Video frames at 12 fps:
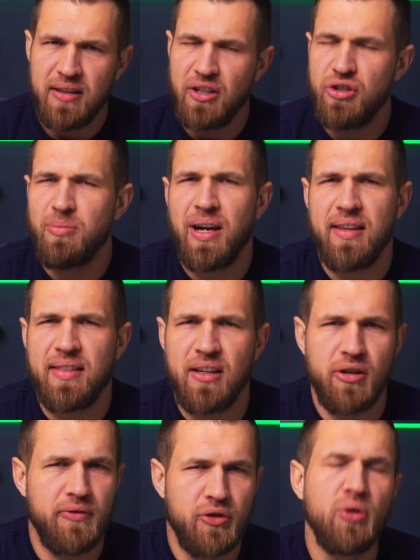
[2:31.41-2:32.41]
then you might
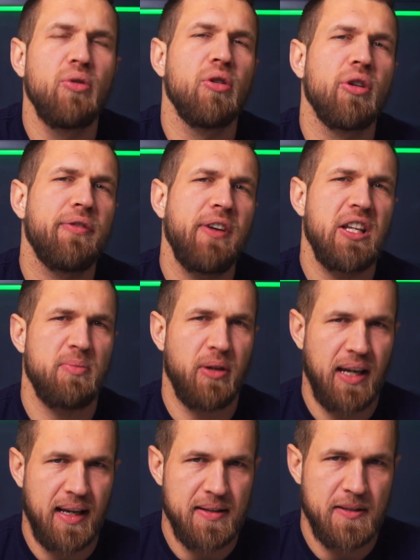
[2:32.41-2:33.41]
think of Google or
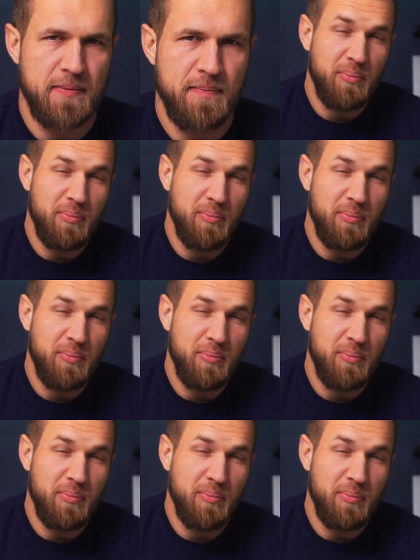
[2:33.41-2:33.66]
Facebook ads.